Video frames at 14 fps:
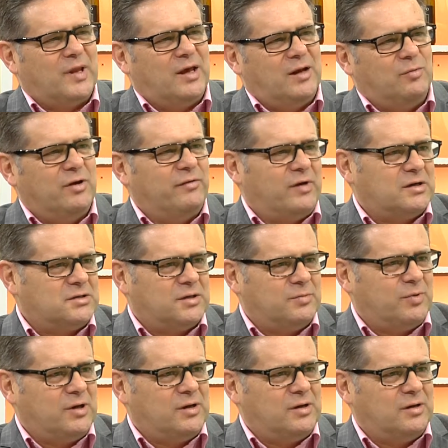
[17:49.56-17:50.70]
And we've actually
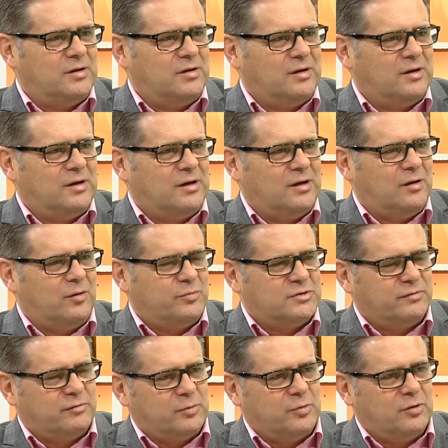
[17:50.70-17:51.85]
been on
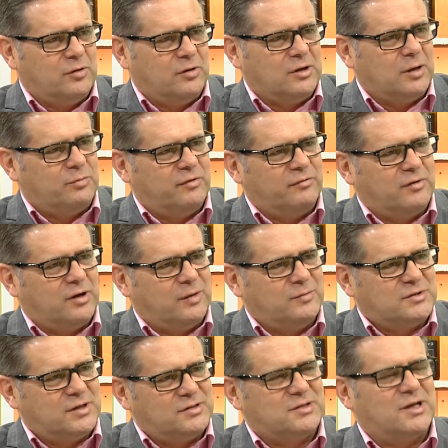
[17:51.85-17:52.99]
Pacific Pearl a couple of times,
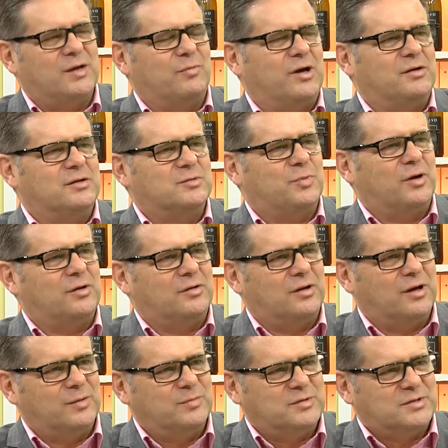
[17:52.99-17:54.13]
had the same waiters both
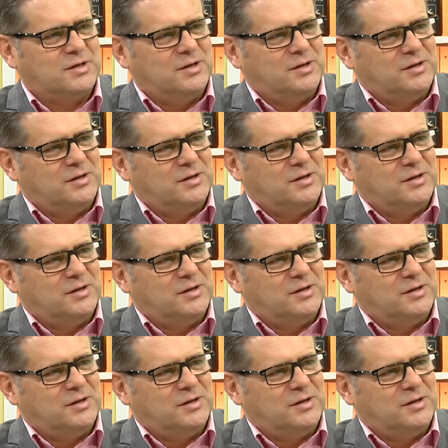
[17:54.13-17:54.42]
times,